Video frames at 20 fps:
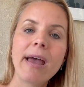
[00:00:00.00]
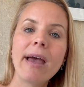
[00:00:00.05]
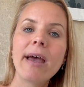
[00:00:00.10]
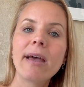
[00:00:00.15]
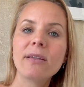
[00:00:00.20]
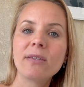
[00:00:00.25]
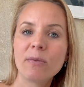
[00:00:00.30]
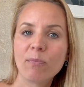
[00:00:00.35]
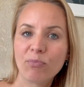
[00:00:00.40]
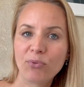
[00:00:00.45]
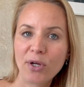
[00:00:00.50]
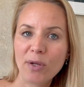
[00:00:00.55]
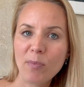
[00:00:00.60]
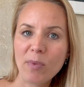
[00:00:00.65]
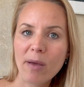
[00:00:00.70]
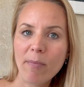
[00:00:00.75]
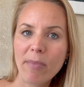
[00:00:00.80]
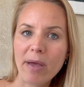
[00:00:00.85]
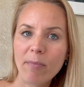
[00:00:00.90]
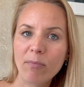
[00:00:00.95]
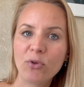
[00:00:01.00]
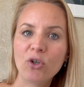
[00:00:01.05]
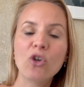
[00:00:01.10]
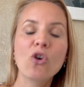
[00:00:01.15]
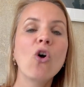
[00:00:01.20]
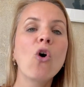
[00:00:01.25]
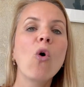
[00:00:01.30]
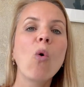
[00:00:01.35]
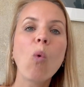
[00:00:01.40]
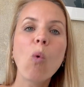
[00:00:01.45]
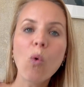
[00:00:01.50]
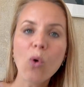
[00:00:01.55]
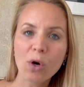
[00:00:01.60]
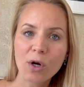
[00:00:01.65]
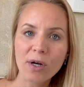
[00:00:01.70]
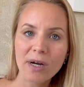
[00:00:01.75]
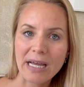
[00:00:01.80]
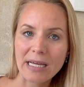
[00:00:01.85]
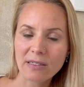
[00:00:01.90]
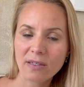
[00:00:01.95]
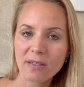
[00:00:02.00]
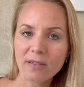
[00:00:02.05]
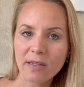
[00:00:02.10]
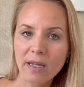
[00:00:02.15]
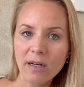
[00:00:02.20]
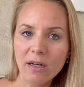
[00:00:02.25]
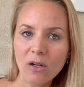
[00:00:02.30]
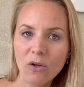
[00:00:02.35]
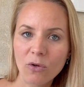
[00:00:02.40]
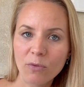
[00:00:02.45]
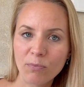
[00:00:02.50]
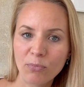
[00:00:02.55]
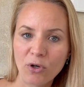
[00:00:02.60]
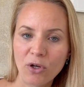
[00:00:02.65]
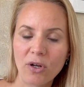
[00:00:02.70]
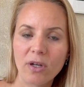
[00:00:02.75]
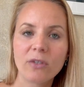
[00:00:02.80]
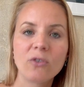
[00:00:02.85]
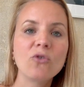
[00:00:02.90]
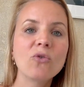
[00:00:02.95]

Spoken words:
as a premium member or as a standalone product.